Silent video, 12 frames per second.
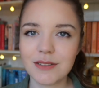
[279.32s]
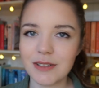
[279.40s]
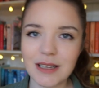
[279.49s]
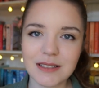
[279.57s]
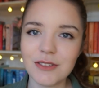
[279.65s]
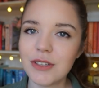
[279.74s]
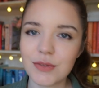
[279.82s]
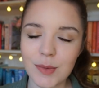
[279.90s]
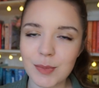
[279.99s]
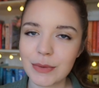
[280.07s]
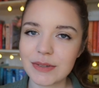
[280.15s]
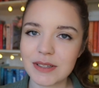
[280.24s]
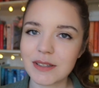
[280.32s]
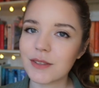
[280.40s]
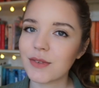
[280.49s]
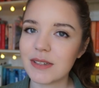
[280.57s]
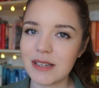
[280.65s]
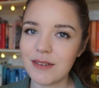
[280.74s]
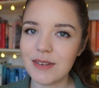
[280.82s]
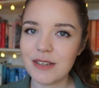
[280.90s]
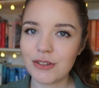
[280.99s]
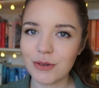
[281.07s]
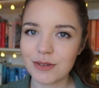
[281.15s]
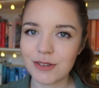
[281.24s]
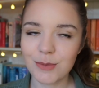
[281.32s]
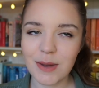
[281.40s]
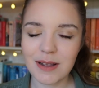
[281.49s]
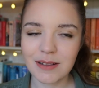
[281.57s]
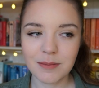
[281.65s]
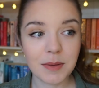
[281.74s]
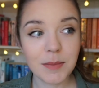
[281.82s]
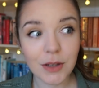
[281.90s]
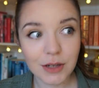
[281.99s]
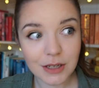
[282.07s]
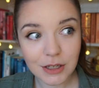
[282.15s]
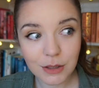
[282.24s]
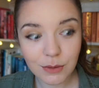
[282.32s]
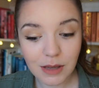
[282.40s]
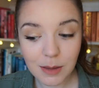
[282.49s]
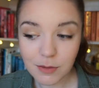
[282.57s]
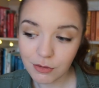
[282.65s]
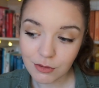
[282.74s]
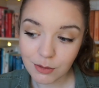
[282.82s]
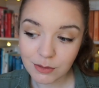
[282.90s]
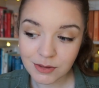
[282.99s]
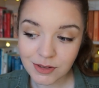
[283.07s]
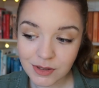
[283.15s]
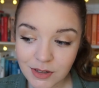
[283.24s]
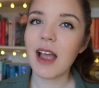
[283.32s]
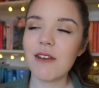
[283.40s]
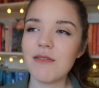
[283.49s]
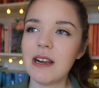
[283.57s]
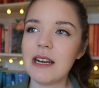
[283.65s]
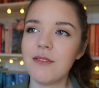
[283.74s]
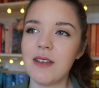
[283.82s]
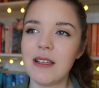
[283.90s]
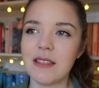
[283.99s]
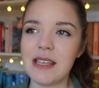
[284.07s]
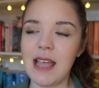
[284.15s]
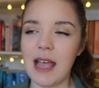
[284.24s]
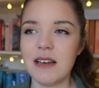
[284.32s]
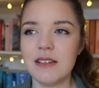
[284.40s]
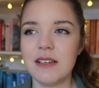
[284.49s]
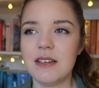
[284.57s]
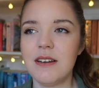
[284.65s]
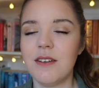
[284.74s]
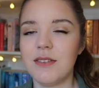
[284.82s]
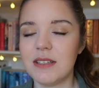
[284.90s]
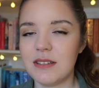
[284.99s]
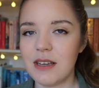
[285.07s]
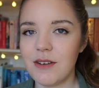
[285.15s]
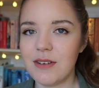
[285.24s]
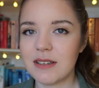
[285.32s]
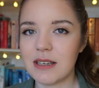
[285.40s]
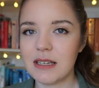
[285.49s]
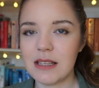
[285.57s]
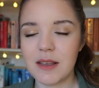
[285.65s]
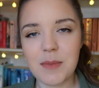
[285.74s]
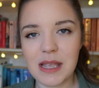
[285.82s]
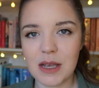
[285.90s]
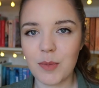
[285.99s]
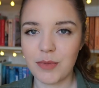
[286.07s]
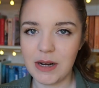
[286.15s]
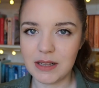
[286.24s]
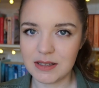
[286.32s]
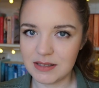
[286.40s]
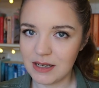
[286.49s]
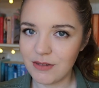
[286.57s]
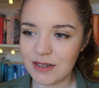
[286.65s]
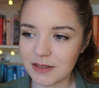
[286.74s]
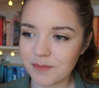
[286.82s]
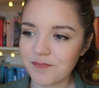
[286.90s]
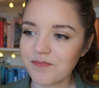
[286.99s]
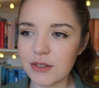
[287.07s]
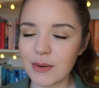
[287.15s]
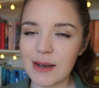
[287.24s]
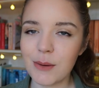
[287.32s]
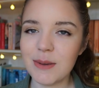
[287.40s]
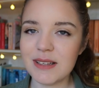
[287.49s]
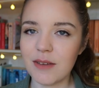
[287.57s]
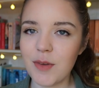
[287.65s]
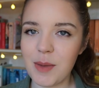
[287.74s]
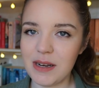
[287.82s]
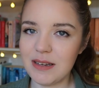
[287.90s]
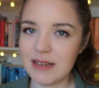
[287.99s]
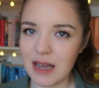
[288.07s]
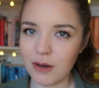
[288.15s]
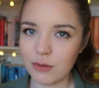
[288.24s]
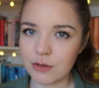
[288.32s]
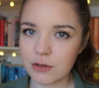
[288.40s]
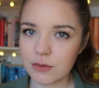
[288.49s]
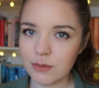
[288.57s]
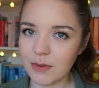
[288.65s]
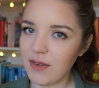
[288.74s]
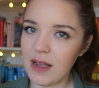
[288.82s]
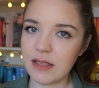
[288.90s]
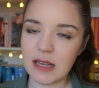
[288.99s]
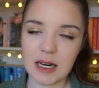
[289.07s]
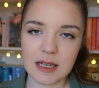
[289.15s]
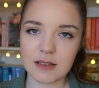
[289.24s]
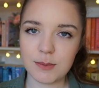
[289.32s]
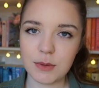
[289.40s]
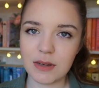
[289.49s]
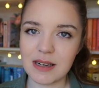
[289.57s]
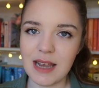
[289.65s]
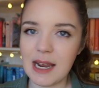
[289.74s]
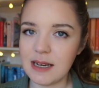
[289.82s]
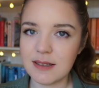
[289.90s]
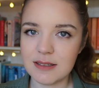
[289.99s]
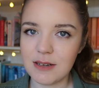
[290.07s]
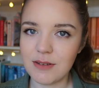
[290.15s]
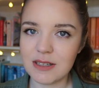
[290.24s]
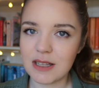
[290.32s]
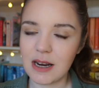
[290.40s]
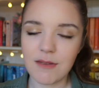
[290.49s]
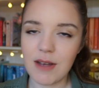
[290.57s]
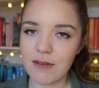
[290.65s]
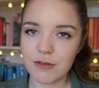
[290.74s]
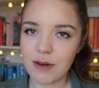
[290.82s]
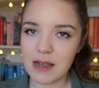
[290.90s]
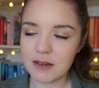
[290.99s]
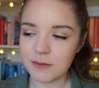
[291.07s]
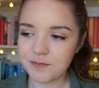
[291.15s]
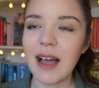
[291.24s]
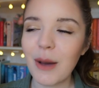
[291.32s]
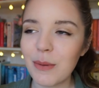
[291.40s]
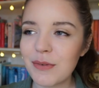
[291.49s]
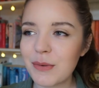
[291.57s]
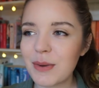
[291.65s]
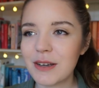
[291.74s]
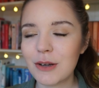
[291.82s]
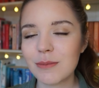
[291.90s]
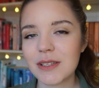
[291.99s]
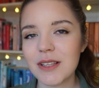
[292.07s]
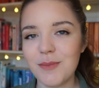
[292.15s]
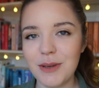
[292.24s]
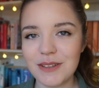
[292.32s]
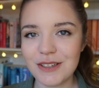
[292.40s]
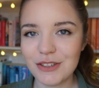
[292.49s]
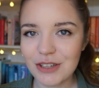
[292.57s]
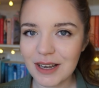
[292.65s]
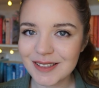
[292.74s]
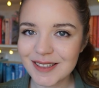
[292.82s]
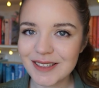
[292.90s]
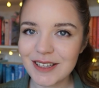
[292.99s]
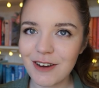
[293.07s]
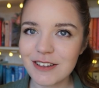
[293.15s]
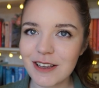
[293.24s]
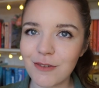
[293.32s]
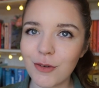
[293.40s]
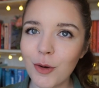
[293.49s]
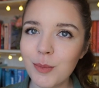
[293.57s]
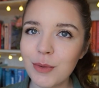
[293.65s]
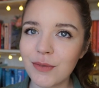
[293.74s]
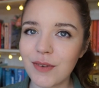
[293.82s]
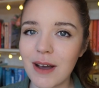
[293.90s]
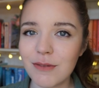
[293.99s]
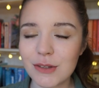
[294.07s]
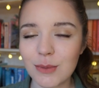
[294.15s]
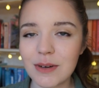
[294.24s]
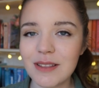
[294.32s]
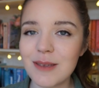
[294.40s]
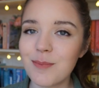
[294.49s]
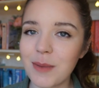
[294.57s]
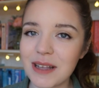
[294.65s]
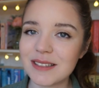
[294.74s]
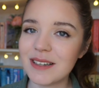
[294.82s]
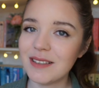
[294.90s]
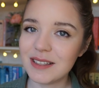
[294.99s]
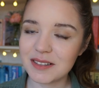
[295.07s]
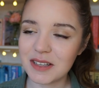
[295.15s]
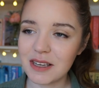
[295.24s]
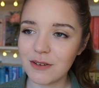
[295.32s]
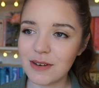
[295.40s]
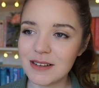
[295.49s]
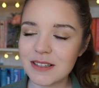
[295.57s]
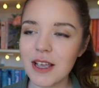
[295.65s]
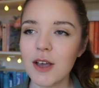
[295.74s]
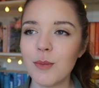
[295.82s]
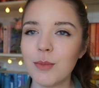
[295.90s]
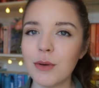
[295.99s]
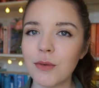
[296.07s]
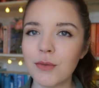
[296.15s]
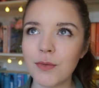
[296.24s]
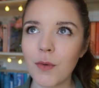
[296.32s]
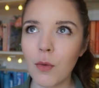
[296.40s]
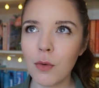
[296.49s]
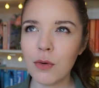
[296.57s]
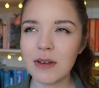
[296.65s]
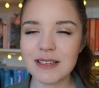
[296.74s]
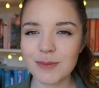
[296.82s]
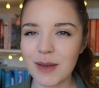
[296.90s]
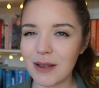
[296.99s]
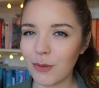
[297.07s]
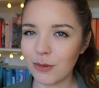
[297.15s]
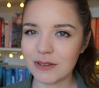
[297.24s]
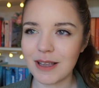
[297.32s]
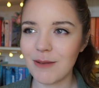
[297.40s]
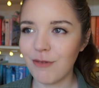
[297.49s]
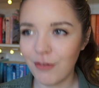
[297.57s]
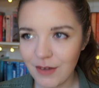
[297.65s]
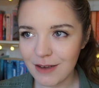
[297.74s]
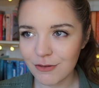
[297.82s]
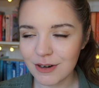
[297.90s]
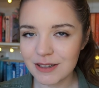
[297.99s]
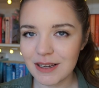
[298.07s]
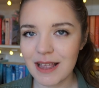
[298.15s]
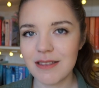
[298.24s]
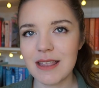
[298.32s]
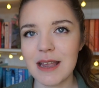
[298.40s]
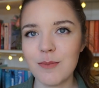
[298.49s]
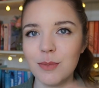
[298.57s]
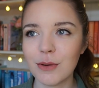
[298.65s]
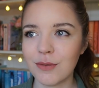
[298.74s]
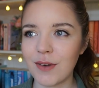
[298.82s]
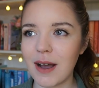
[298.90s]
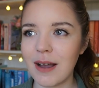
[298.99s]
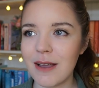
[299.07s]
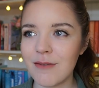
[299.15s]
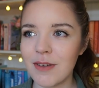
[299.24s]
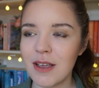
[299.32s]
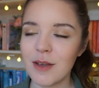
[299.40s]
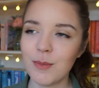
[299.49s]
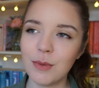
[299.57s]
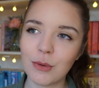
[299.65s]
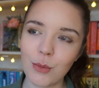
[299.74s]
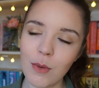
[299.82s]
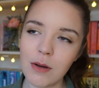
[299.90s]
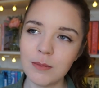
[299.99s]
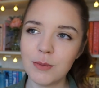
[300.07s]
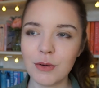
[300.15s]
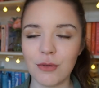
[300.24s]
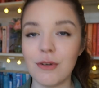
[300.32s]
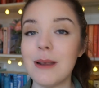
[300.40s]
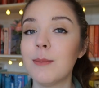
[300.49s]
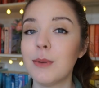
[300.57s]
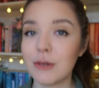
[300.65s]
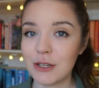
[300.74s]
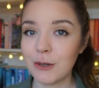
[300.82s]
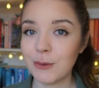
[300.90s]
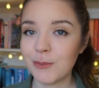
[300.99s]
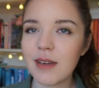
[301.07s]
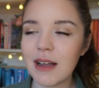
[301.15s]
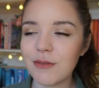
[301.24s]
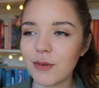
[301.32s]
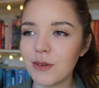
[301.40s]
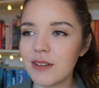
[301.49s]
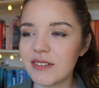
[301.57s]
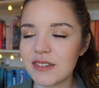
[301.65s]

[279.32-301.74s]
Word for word: isn't just for books, this is for T V shows as well. I'm looking at you, Game of Thrones. I really think the ending of a series can either make or break the series. So I always have a bit of doubt with the last book in any series that I've ever read. However, when it comes to the Percy Jackson series, I thought book five was one of the best in the series. Book four is my all-time favourite, and then book five, book one, book three and book two. I thought this